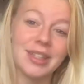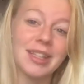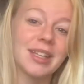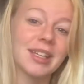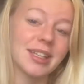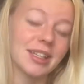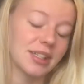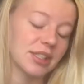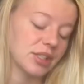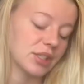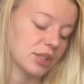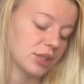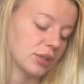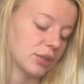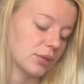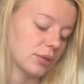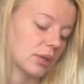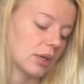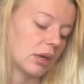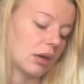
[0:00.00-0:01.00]
get
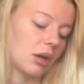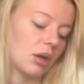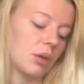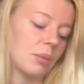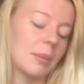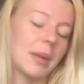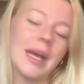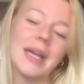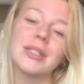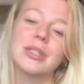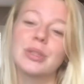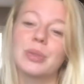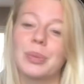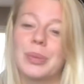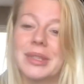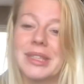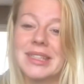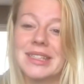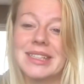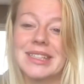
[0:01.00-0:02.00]
into all my
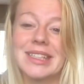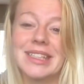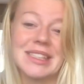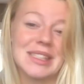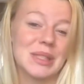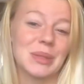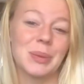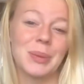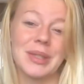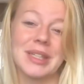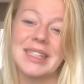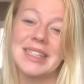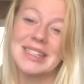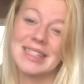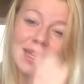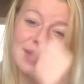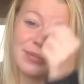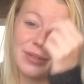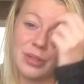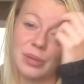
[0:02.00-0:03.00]

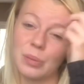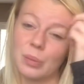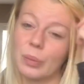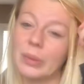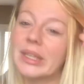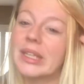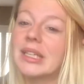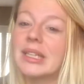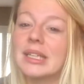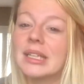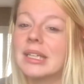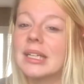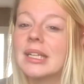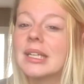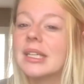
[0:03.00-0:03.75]
26-27 week